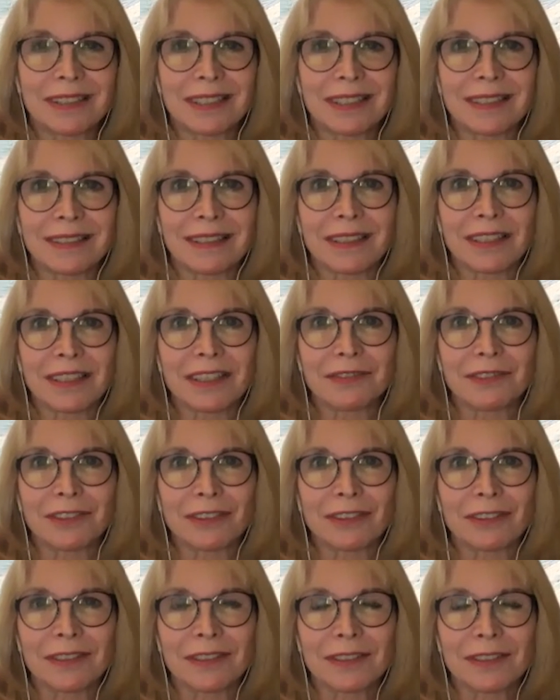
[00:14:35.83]
doesn't cover
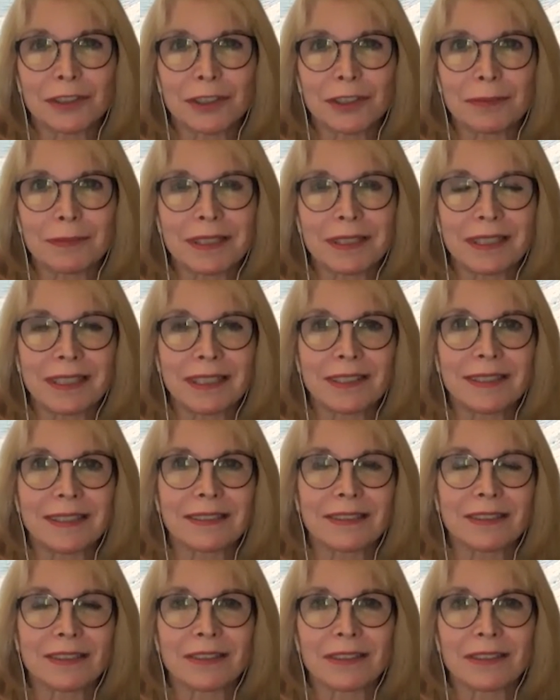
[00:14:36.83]
all the
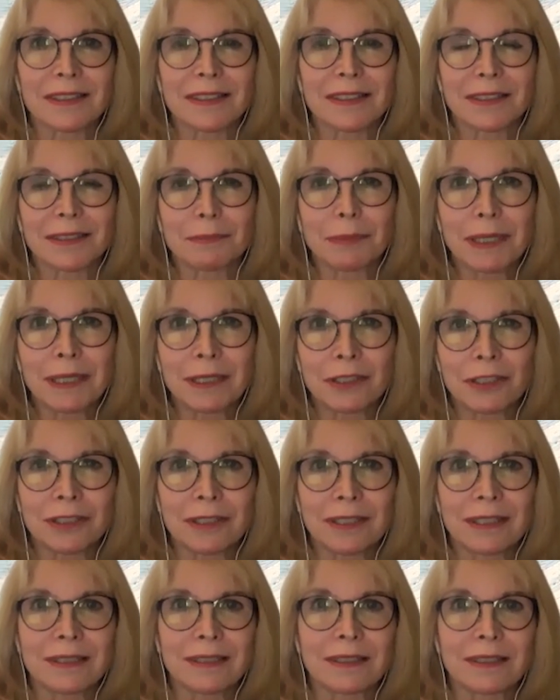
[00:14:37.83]
circumstances, all the sick
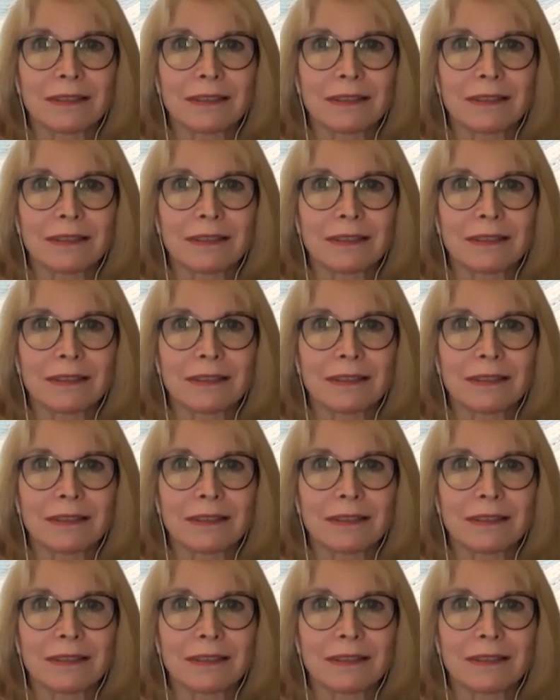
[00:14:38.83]
patients,